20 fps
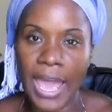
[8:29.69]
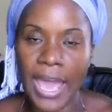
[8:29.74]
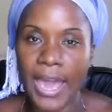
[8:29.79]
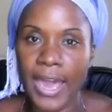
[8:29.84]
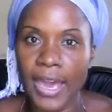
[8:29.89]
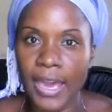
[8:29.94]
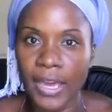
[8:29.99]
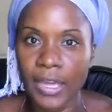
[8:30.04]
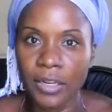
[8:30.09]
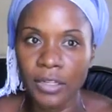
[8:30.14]

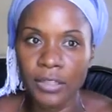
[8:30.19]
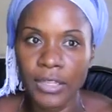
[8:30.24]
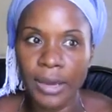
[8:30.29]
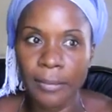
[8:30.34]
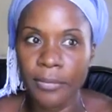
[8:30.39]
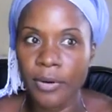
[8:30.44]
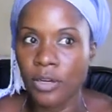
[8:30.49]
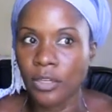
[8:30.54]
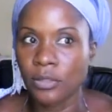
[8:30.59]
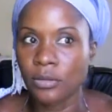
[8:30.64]
and
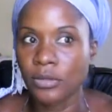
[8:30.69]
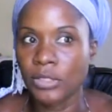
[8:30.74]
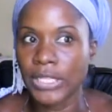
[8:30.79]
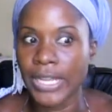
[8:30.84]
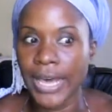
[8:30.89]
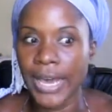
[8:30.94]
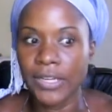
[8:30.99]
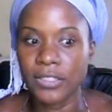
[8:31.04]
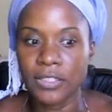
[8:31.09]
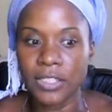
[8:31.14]
that bottle would
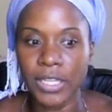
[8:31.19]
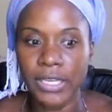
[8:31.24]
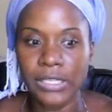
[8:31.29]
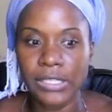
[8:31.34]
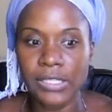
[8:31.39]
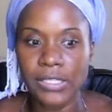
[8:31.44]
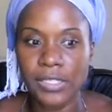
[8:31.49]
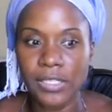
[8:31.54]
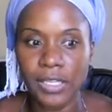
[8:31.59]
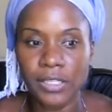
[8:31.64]
last
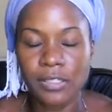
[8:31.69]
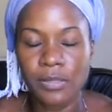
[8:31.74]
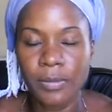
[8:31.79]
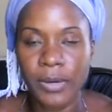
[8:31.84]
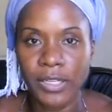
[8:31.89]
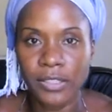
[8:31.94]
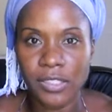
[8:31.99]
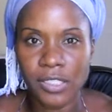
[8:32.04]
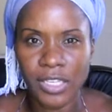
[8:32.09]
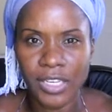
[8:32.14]
like 6
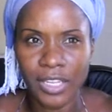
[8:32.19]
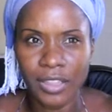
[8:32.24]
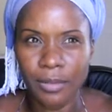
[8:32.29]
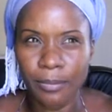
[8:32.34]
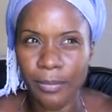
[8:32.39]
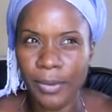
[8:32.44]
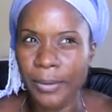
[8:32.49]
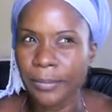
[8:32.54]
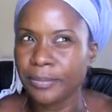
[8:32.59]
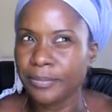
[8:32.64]
months, and
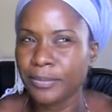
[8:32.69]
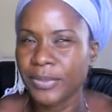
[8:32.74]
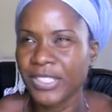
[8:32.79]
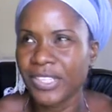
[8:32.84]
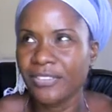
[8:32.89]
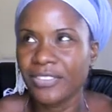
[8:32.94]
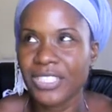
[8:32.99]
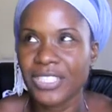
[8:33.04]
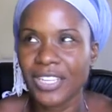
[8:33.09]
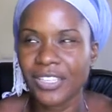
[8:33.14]
I
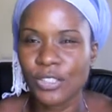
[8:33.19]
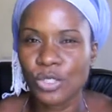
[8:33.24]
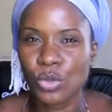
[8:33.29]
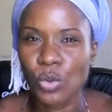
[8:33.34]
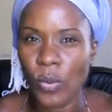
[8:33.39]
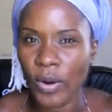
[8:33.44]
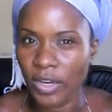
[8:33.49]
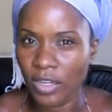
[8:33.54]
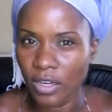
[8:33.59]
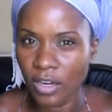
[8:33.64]
believe it's like
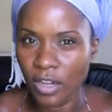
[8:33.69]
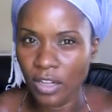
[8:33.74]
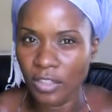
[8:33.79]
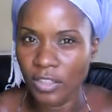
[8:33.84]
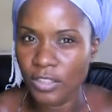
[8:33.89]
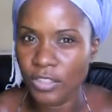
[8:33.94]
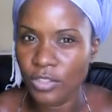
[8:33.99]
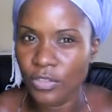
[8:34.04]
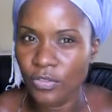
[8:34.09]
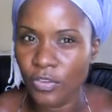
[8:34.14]

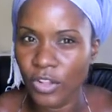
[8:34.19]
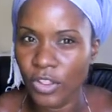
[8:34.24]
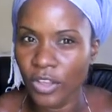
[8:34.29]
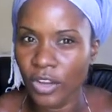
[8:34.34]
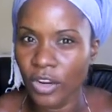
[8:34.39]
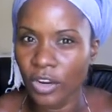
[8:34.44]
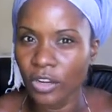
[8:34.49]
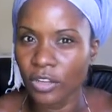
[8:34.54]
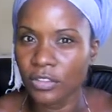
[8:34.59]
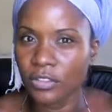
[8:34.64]
$20 for
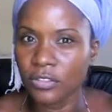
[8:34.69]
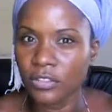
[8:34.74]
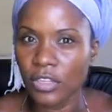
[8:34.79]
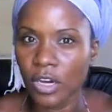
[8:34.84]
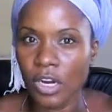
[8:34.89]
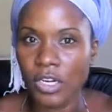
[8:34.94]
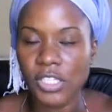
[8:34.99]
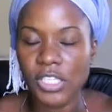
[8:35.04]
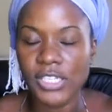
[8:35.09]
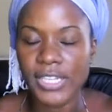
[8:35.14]
their
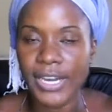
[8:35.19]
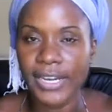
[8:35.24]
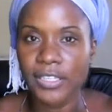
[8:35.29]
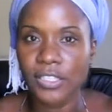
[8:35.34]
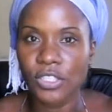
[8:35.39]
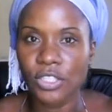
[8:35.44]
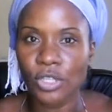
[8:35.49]
large size.